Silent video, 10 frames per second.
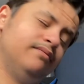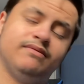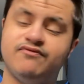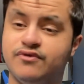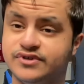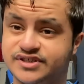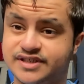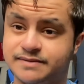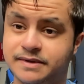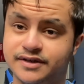4 to
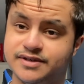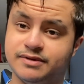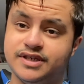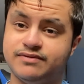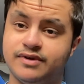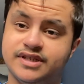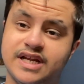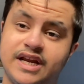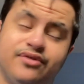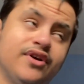6 minutes, but this one is
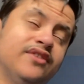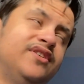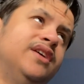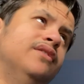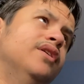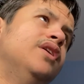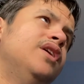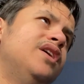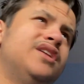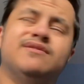nearly 13.
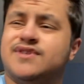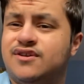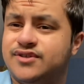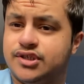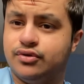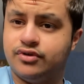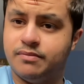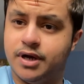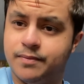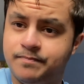There was a lot to talk
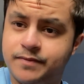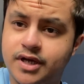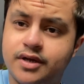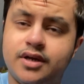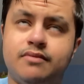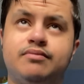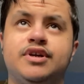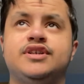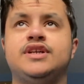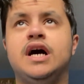about,
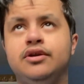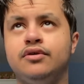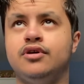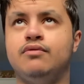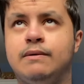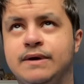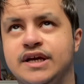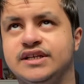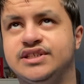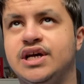because I don't know when we're going
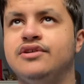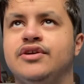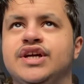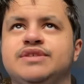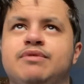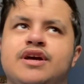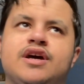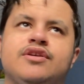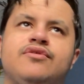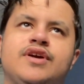to sign our next player. I
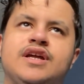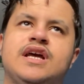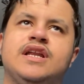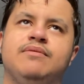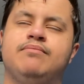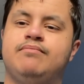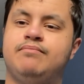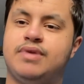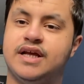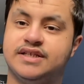don't think any
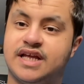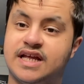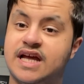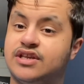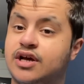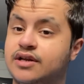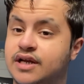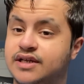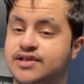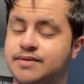player is going to get done
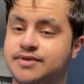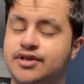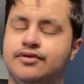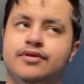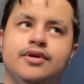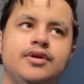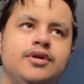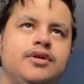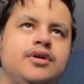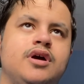anytime soon.
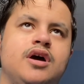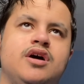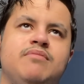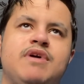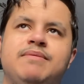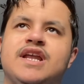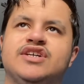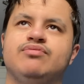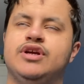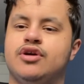Maybe
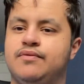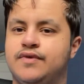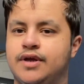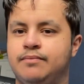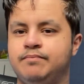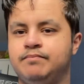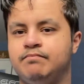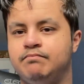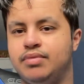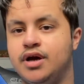next week, hopefully.
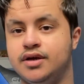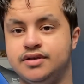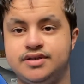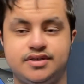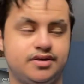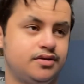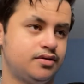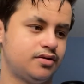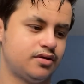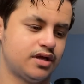But
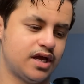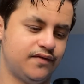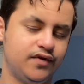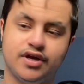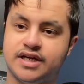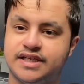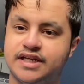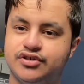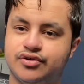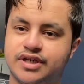if you guys did
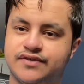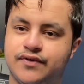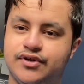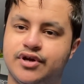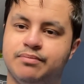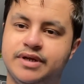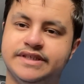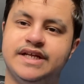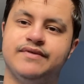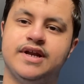enjoy this video, please
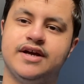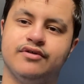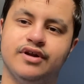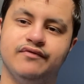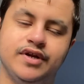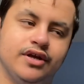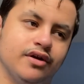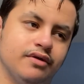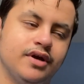leave a like on the video.